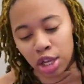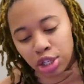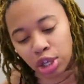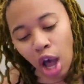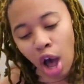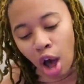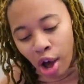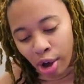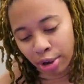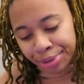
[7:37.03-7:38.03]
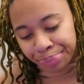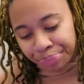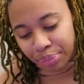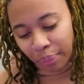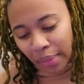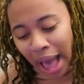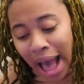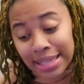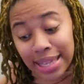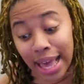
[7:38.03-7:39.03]
So
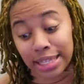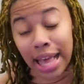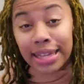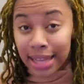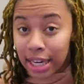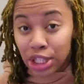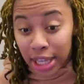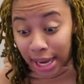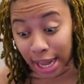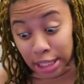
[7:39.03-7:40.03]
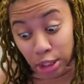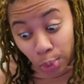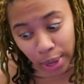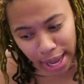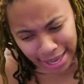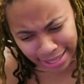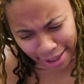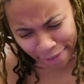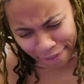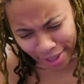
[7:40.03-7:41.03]
I said it just like that,
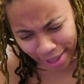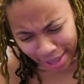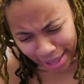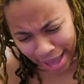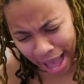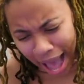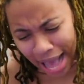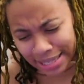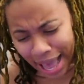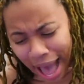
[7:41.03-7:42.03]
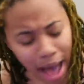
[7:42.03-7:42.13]
squeezing fee. I said,